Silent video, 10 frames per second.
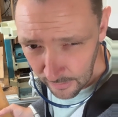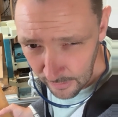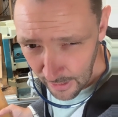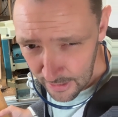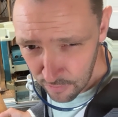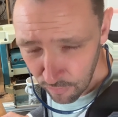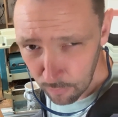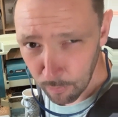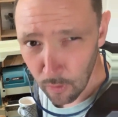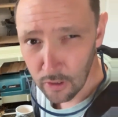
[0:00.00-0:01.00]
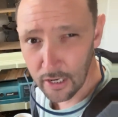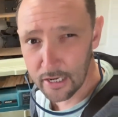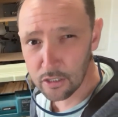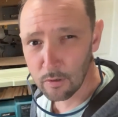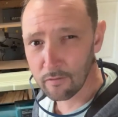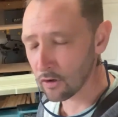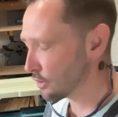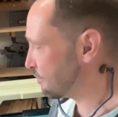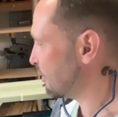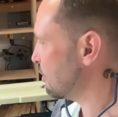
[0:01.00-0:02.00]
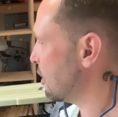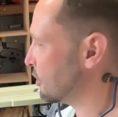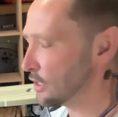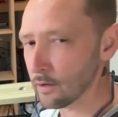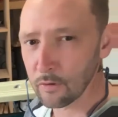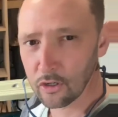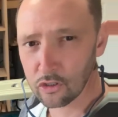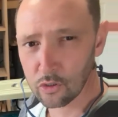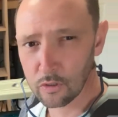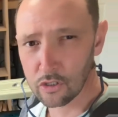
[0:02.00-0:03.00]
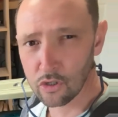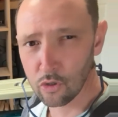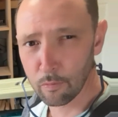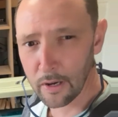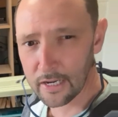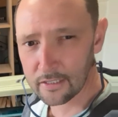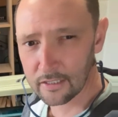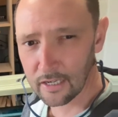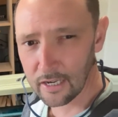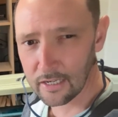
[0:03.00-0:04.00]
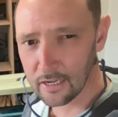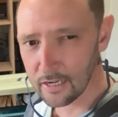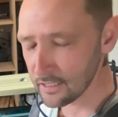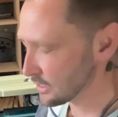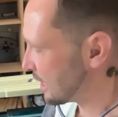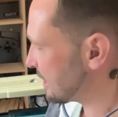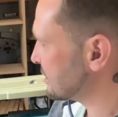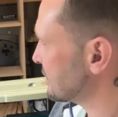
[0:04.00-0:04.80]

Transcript: Yes, football, yes. We have got a few on here. We're not doing too bad today. It is nice.